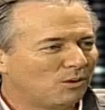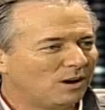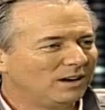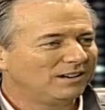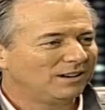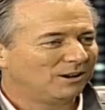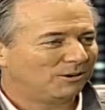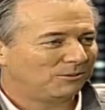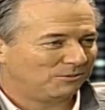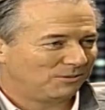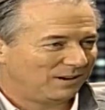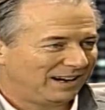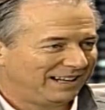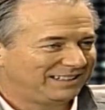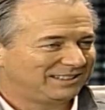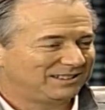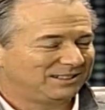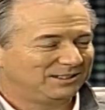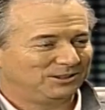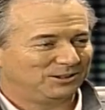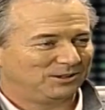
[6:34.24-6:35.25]
won a
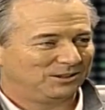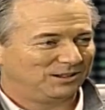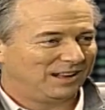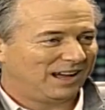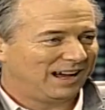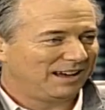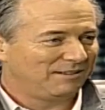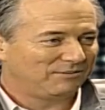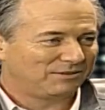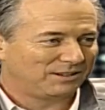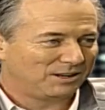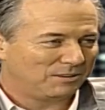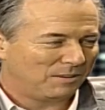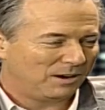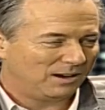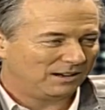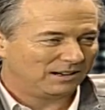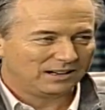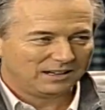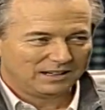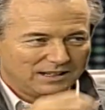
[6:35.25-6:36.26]
race in your life? Come
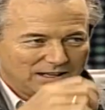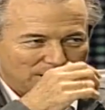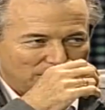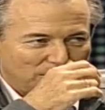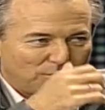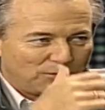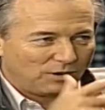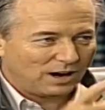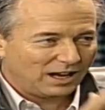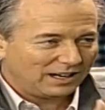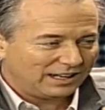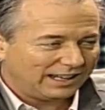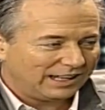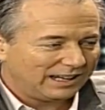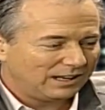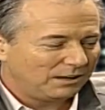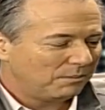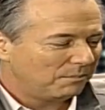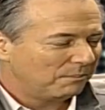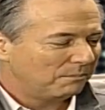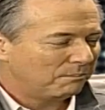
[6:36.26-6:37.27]
on. Running?
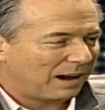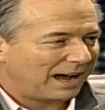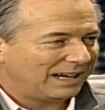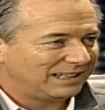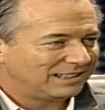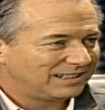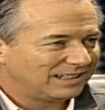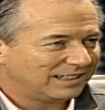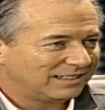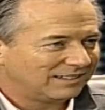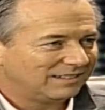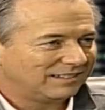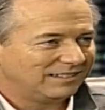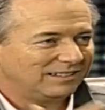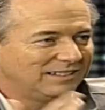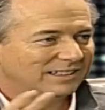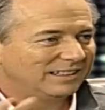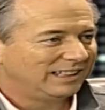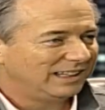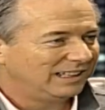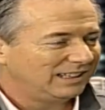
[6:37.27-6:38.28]
Running, no.
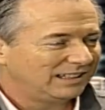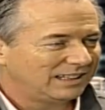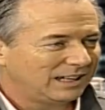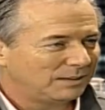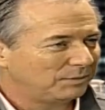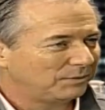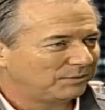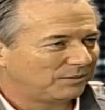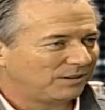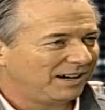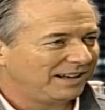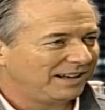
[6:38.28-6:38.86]
bicycle, any type of